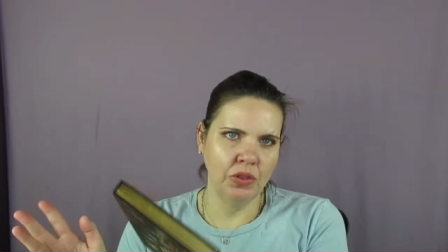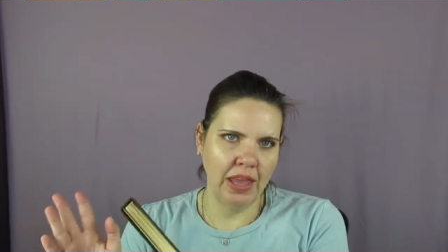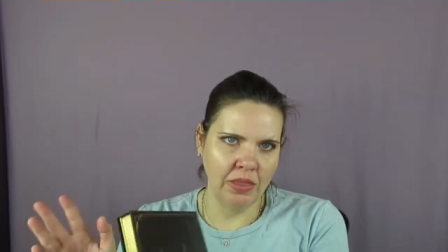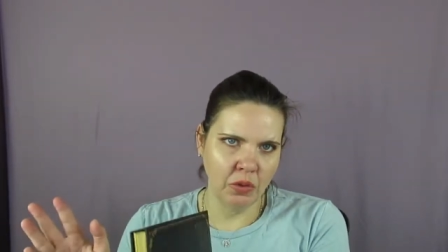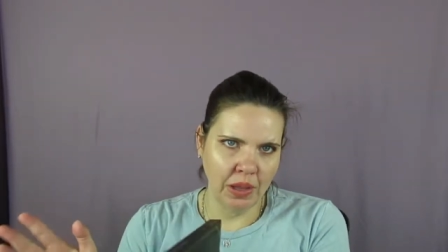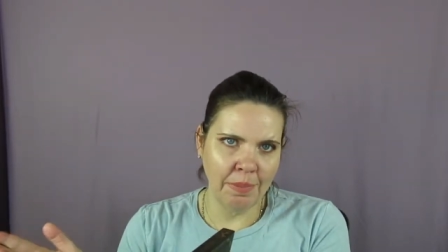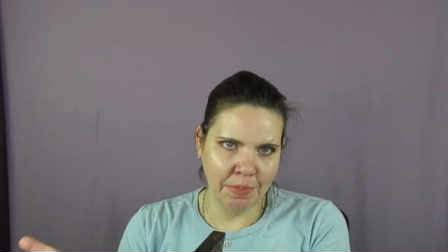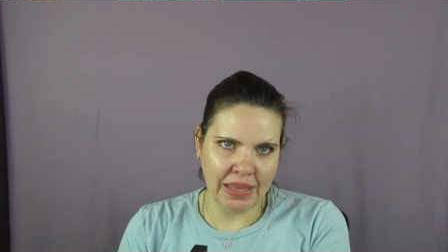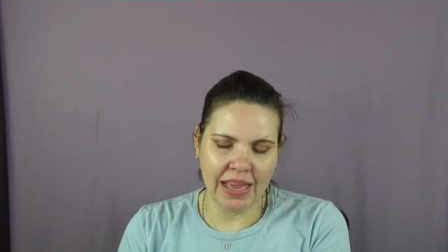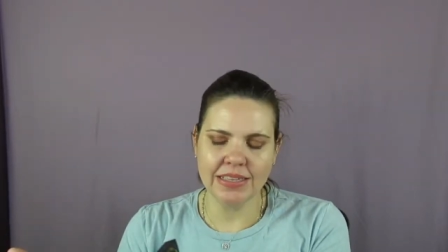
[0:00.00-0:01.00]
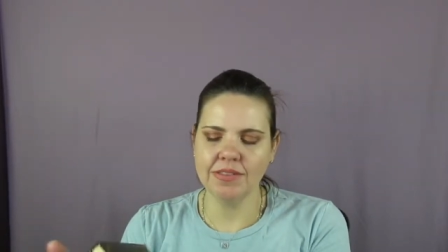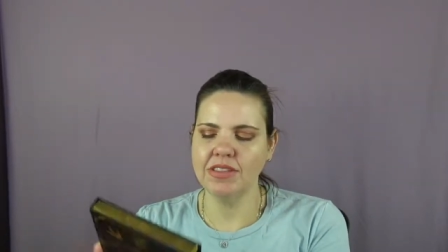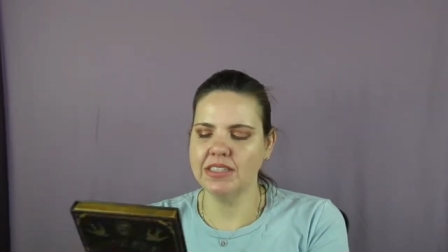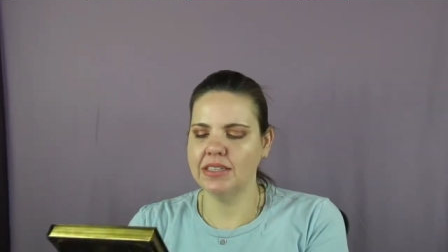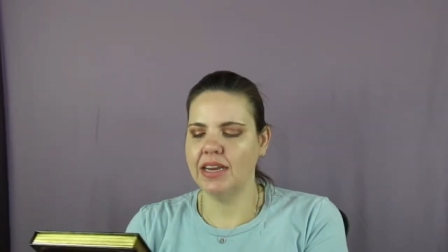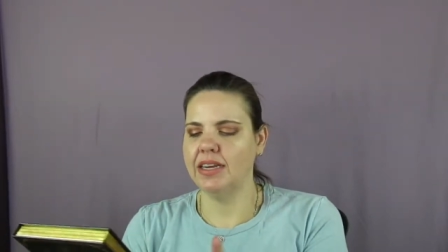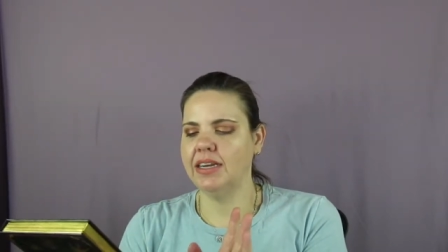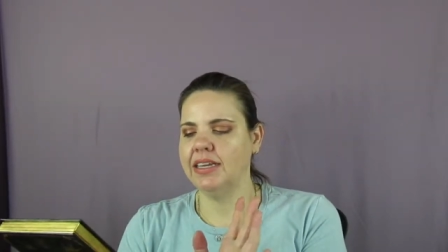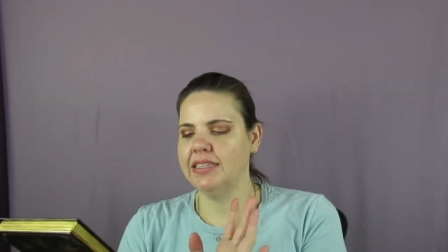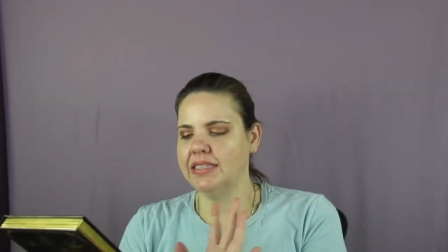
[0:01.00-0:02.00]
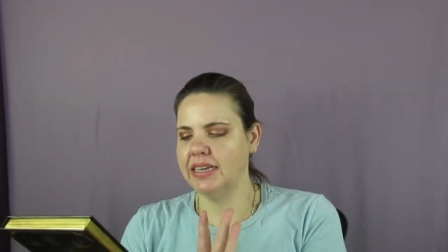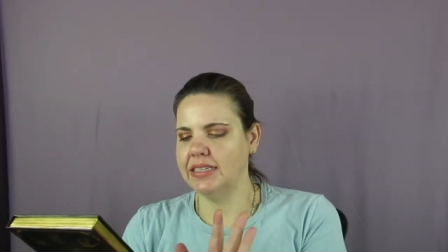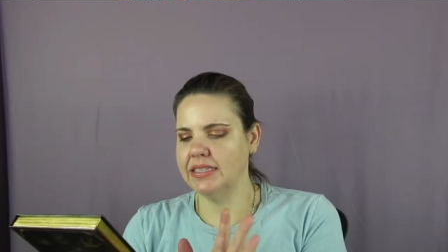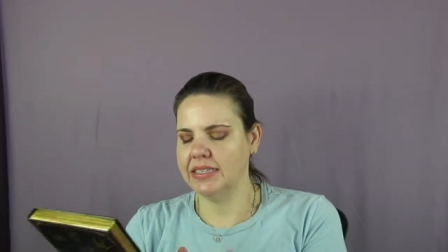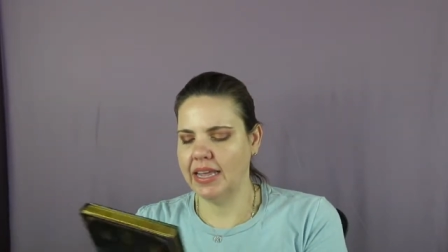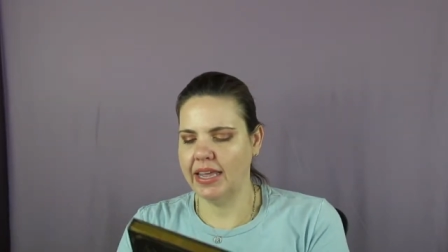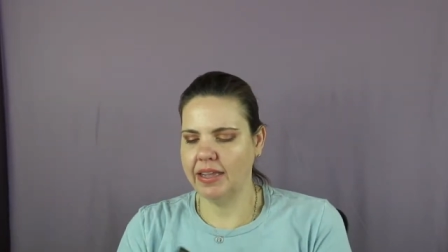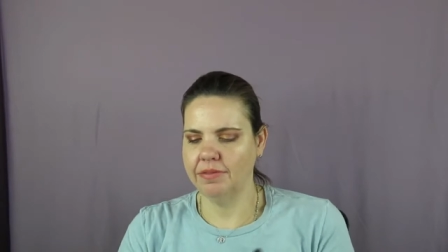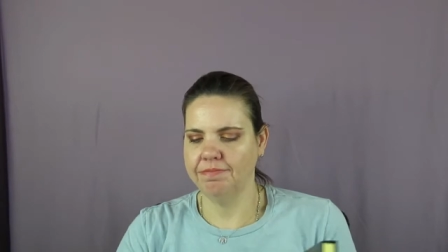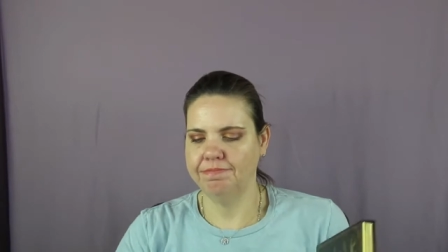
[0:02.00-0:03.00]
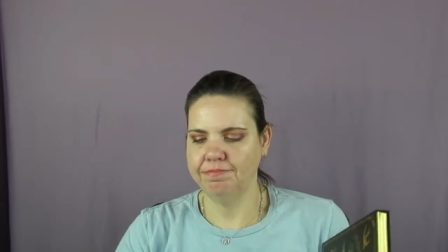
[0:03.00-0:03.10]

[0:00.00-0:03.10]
and, and because of the staining, it does say,